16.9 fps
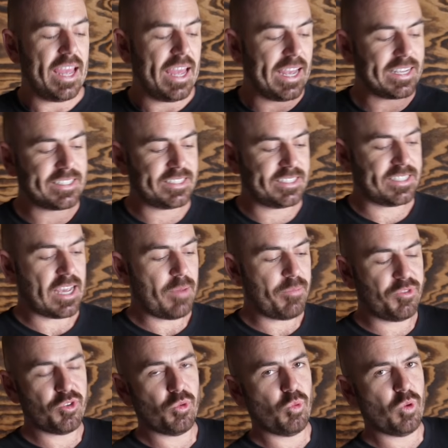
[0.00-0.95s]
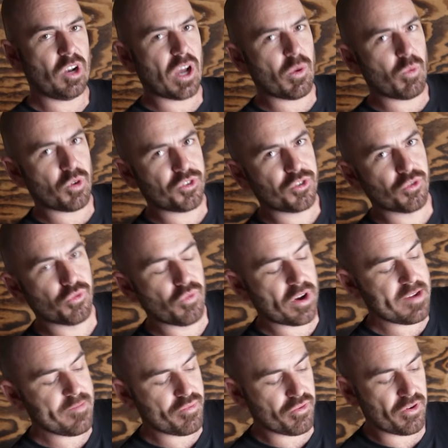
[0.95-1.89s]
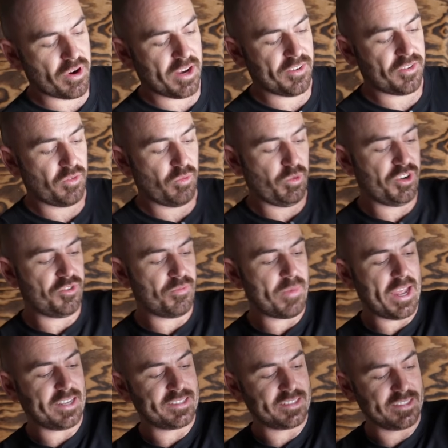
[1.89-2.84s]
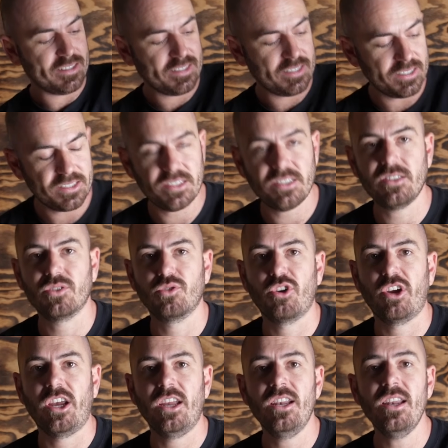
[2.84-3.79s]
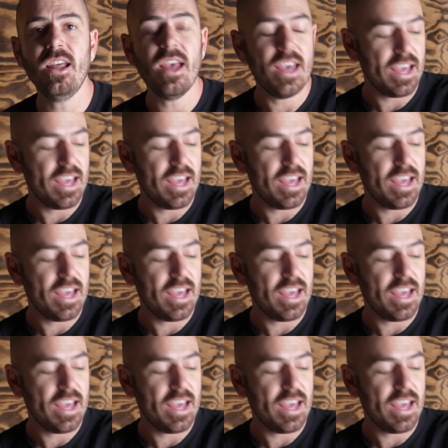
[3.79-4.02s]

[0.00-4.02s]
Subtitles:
except when I want to reprint, which makes this screen